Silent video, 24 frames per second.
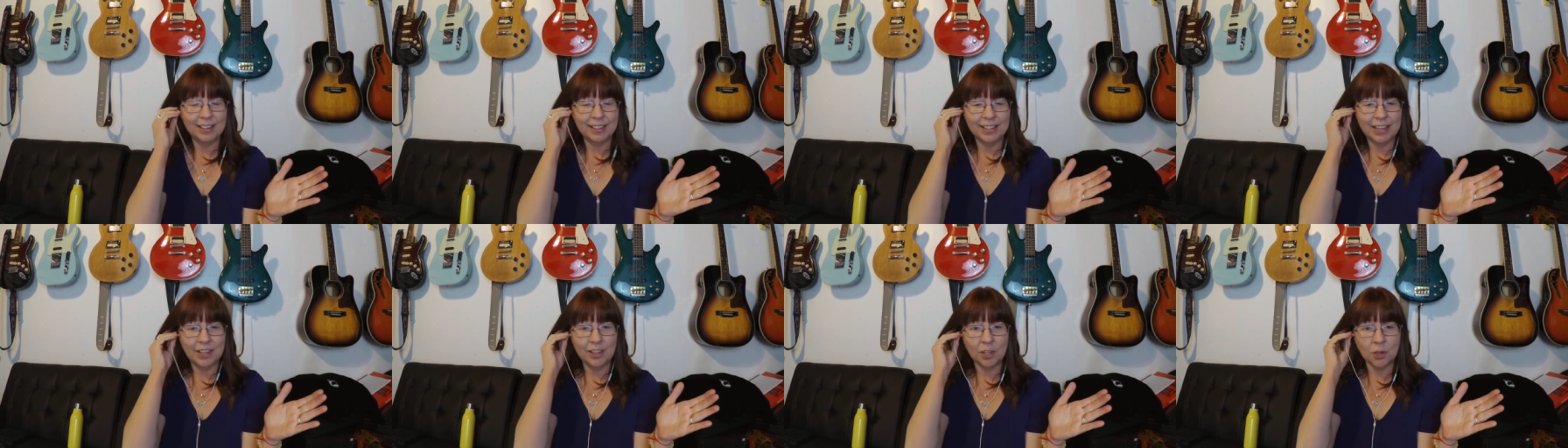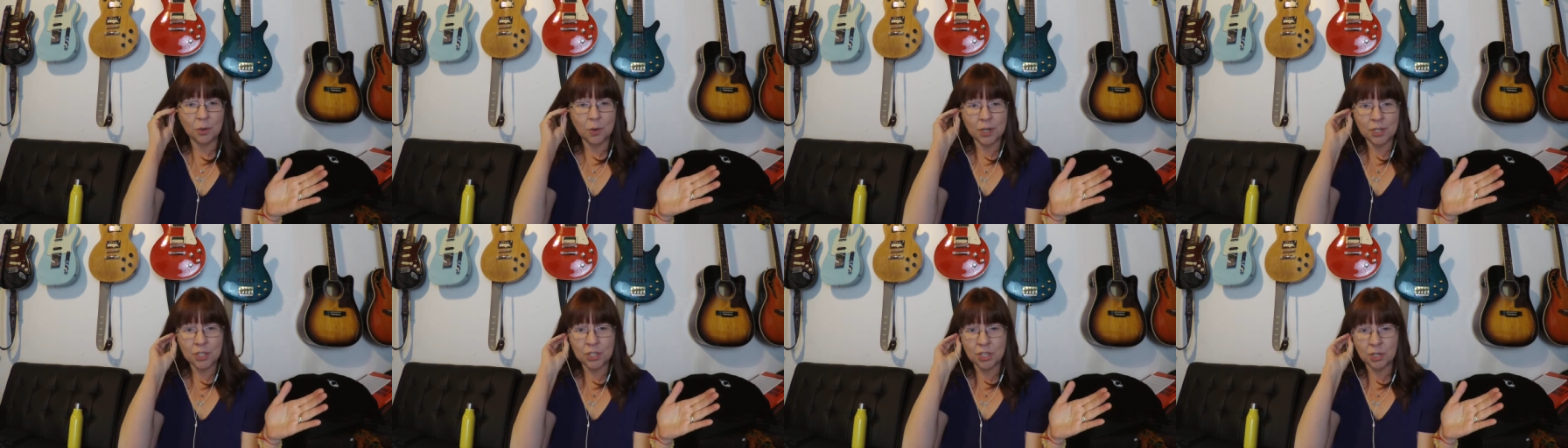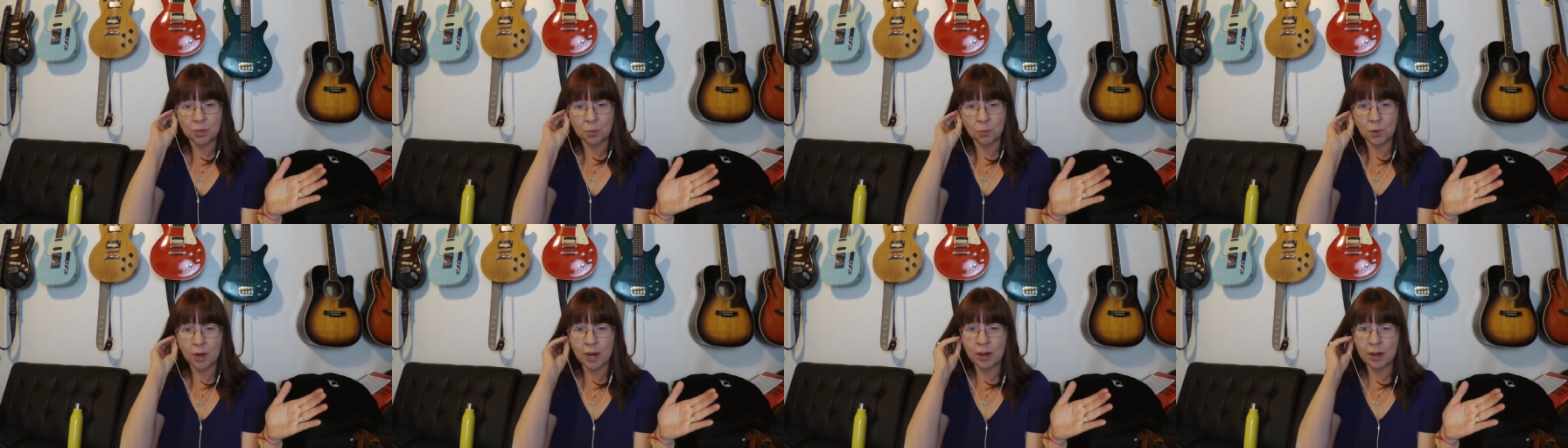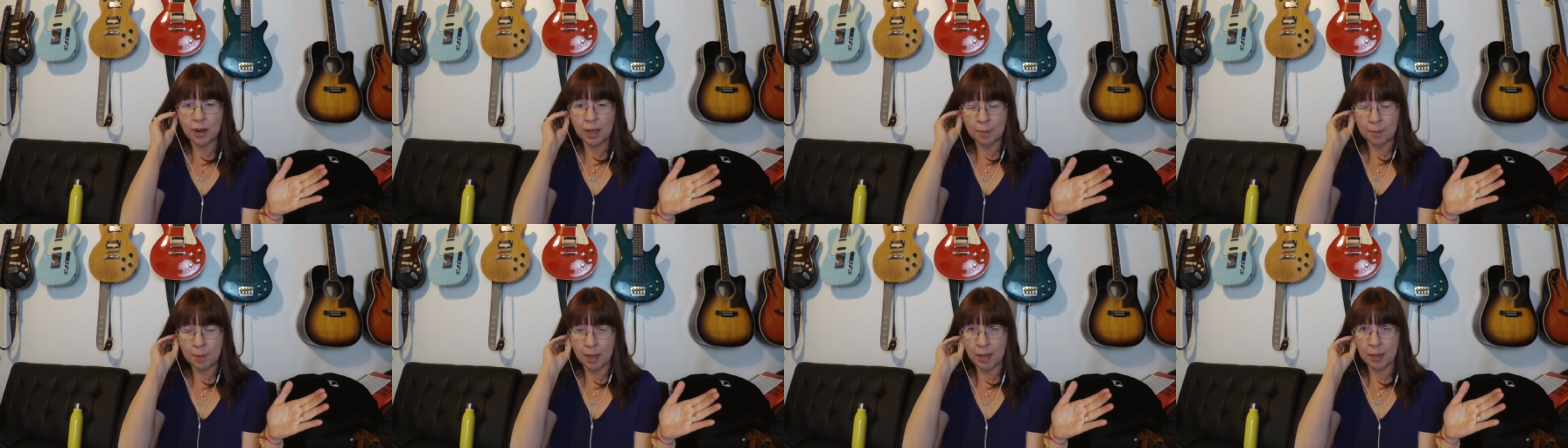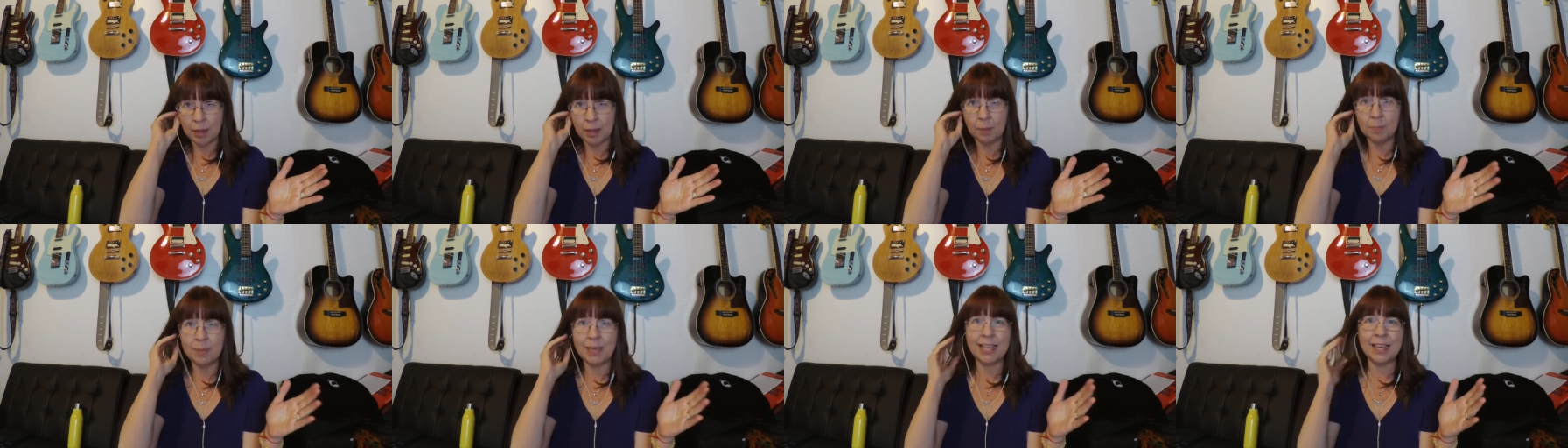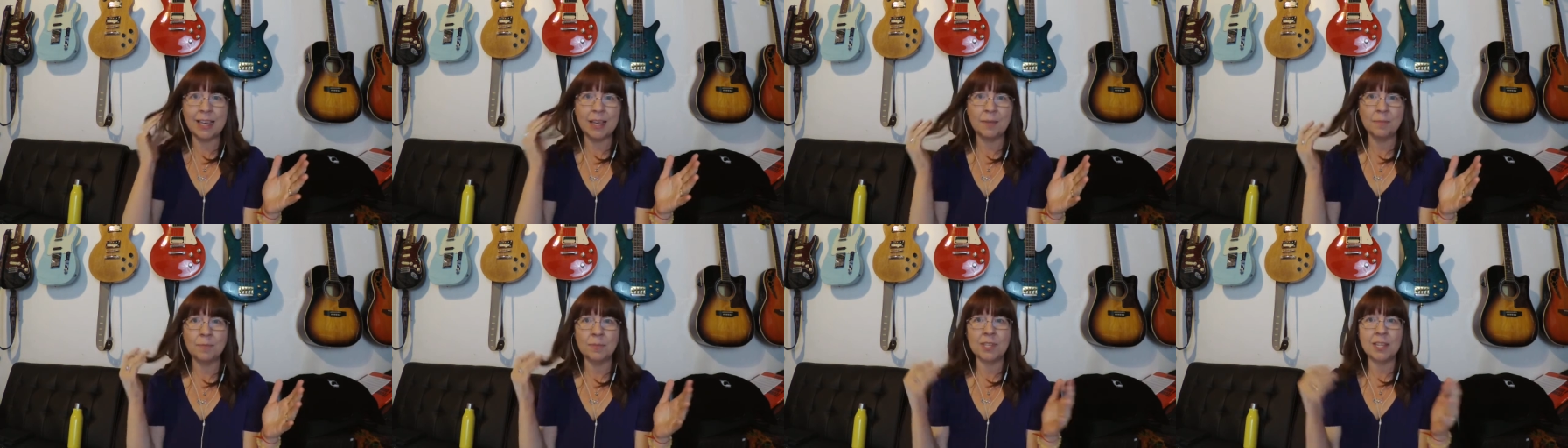Now, the question, Where am I? it
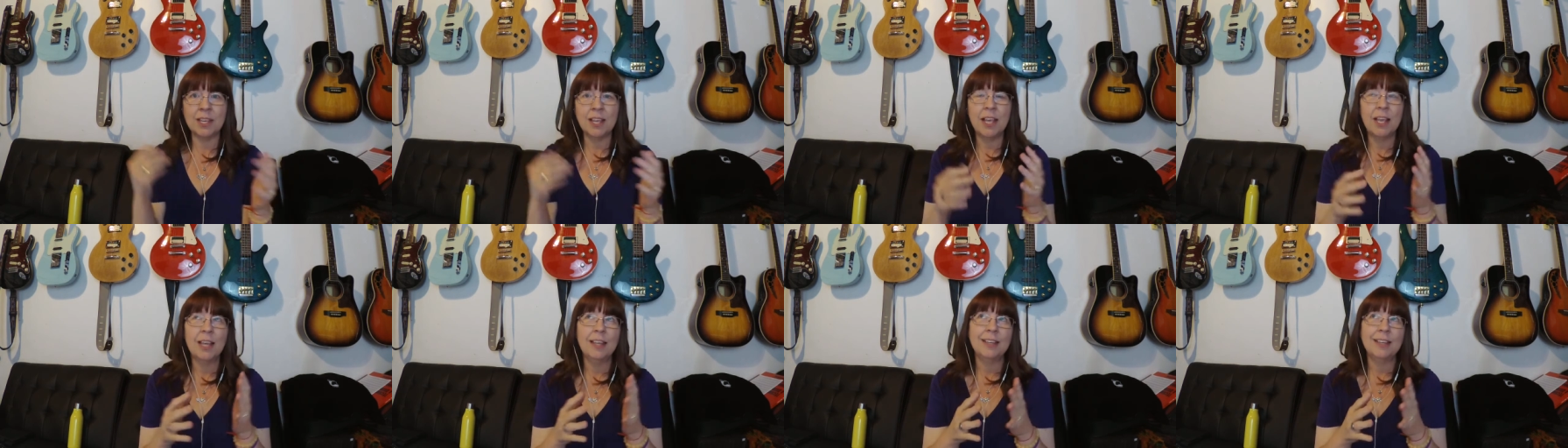becomes